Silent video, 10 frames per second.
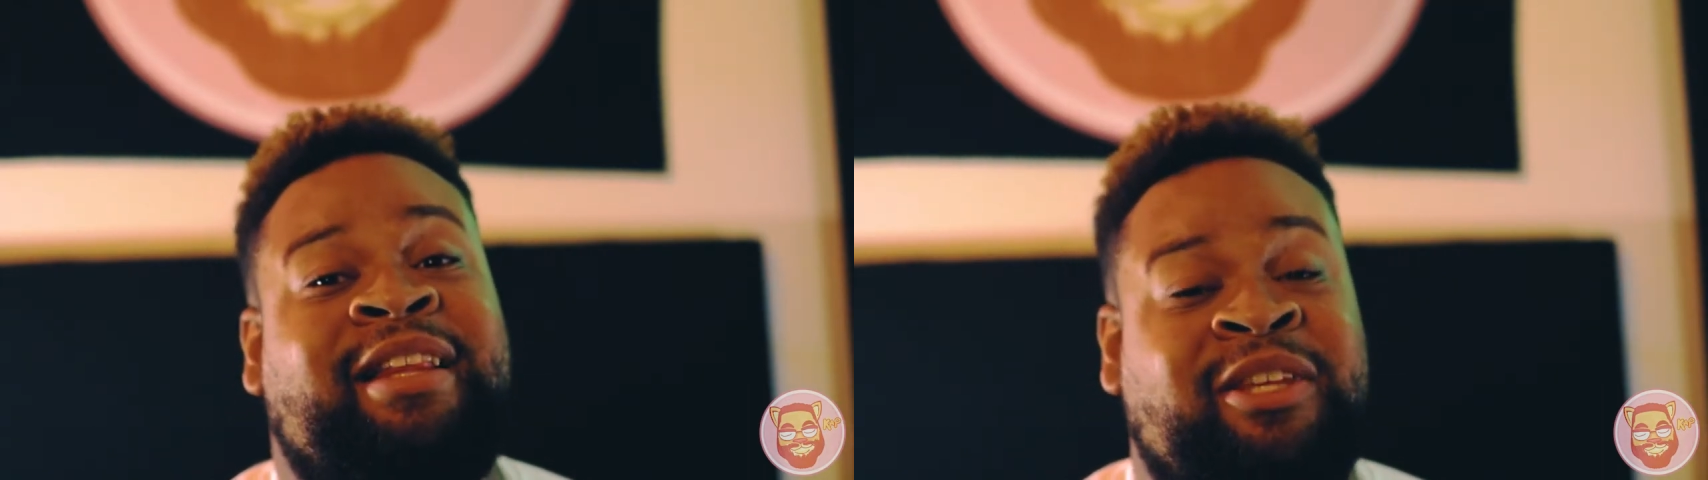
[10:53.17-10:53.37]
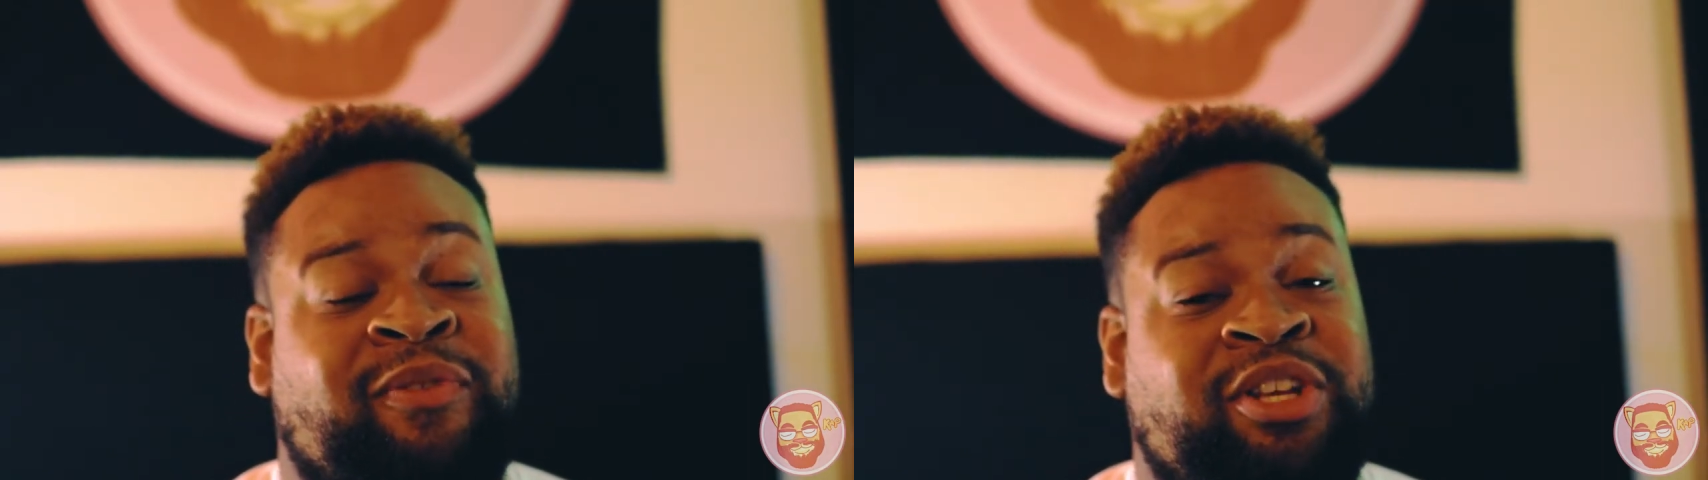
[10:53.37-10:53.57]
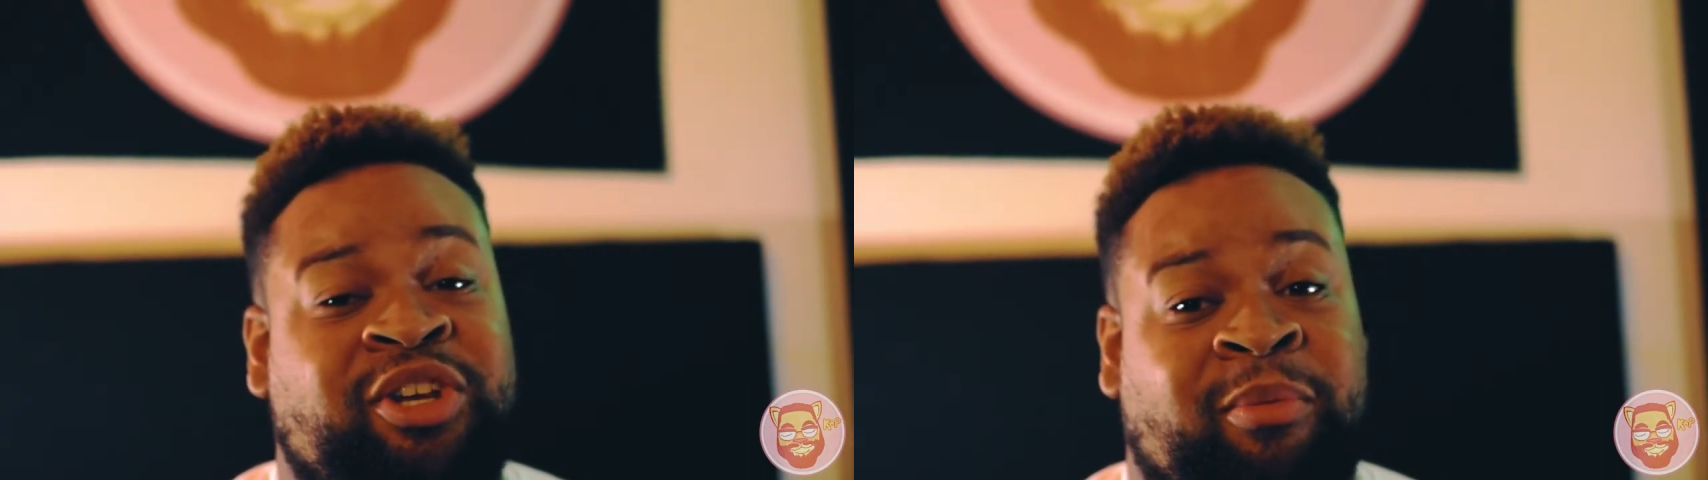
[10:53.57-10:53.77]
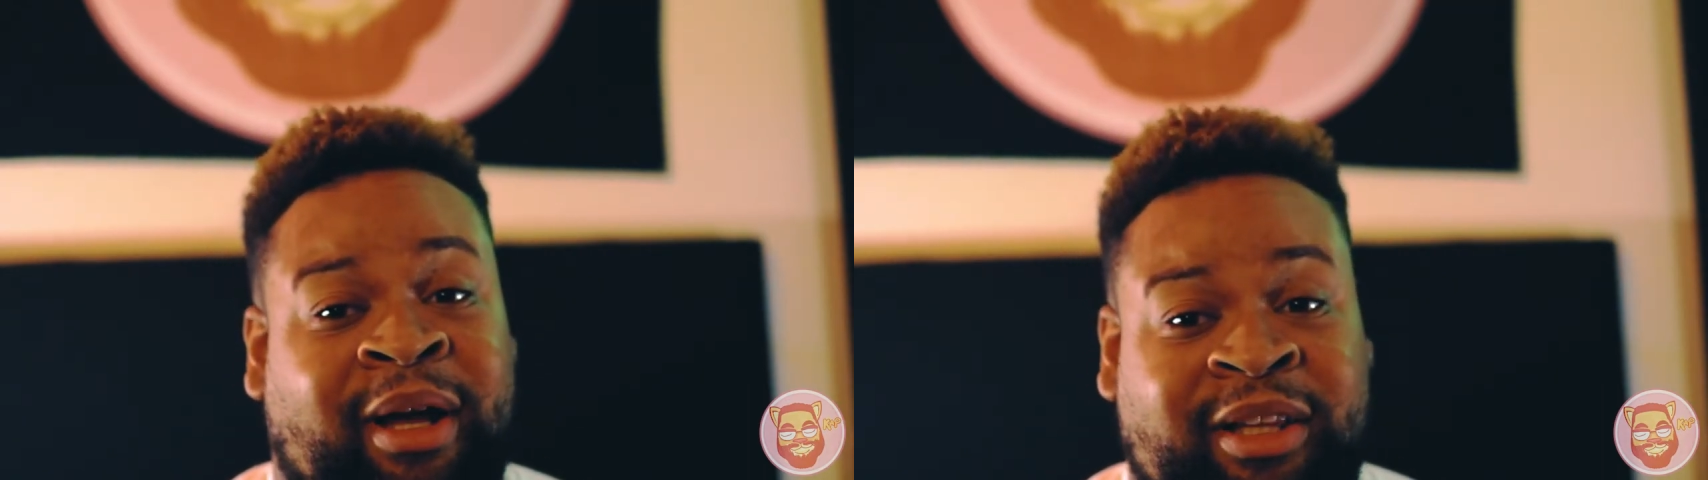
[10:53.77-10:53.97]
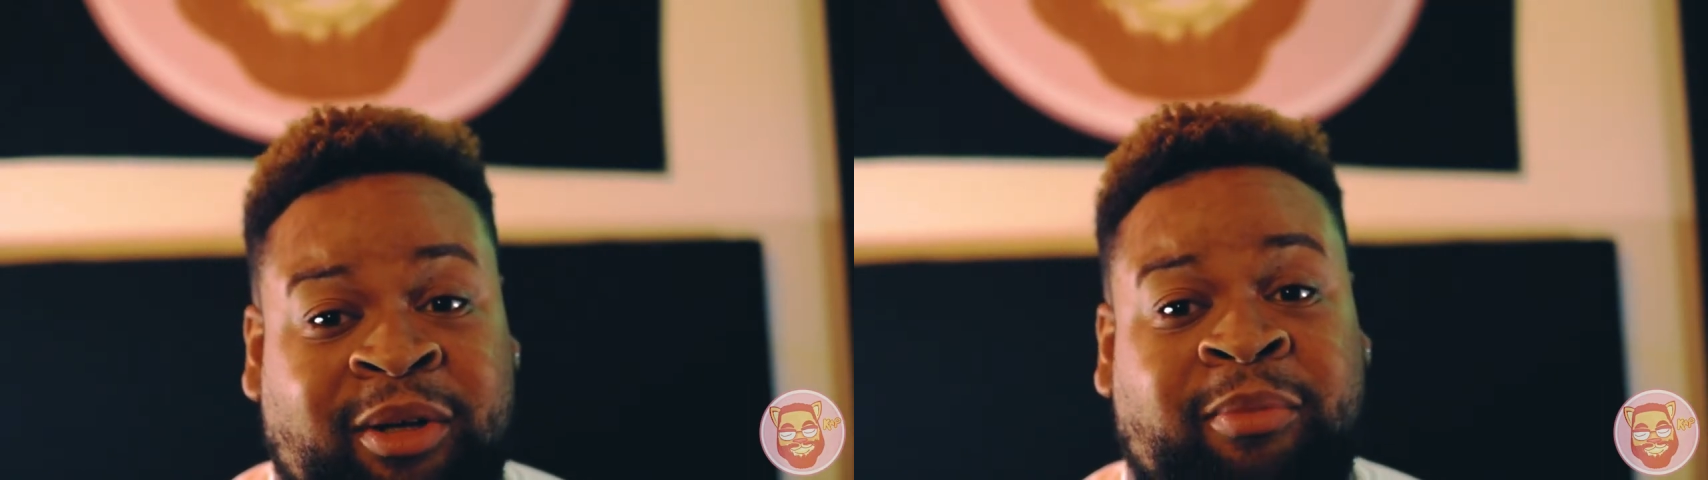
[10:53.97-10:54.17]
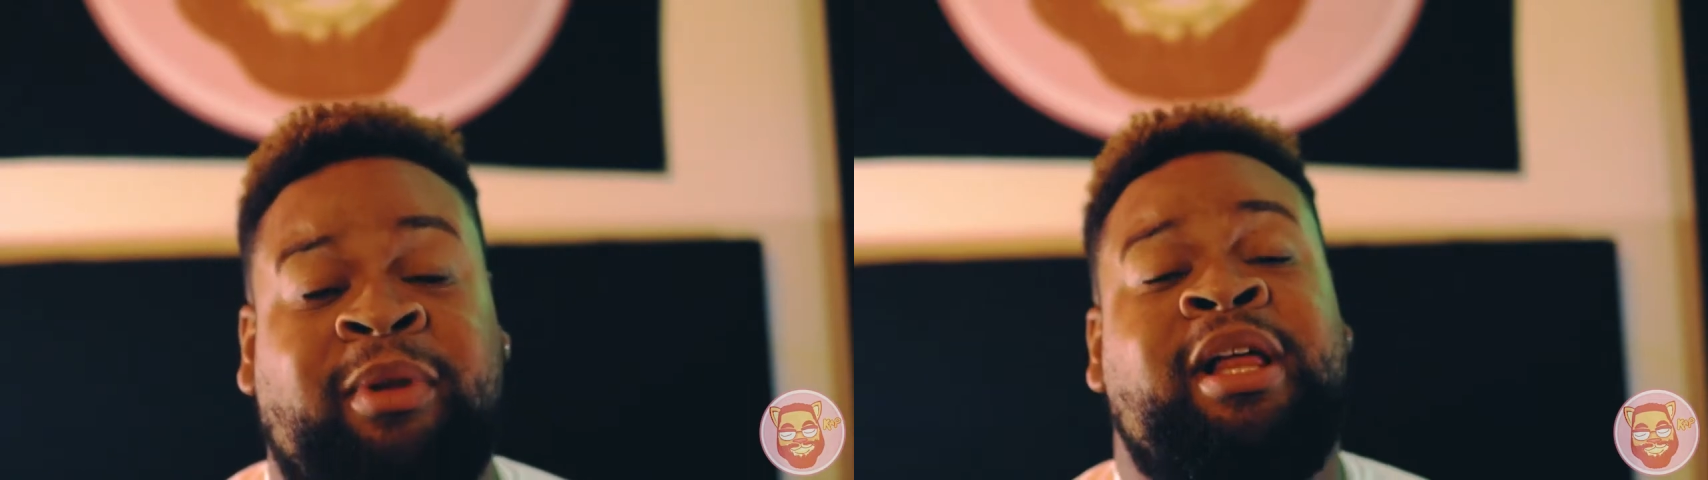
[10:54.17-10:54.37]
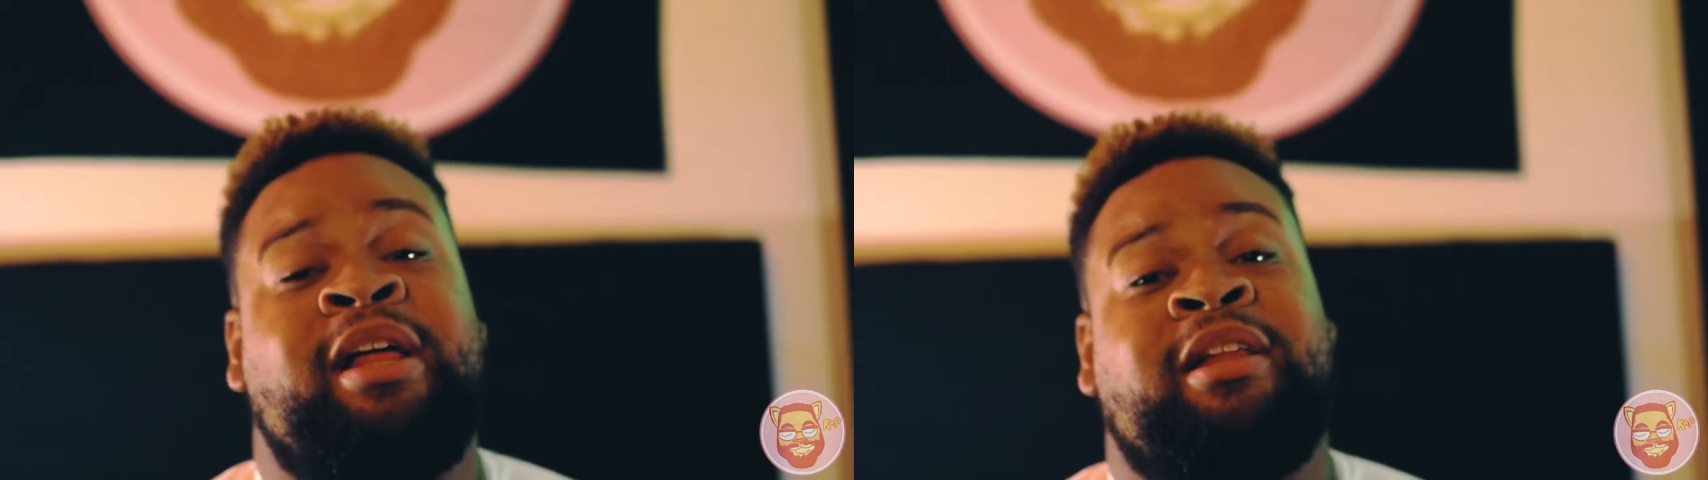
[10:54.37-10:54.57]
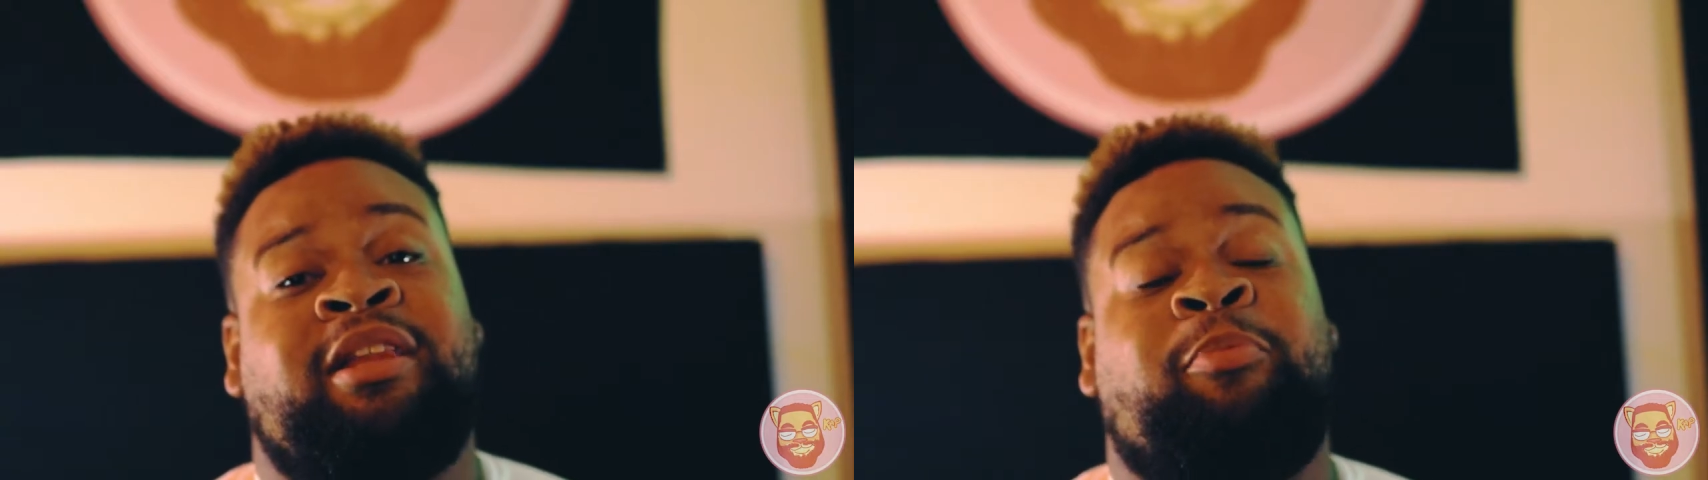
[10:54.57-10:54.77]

this feature about them.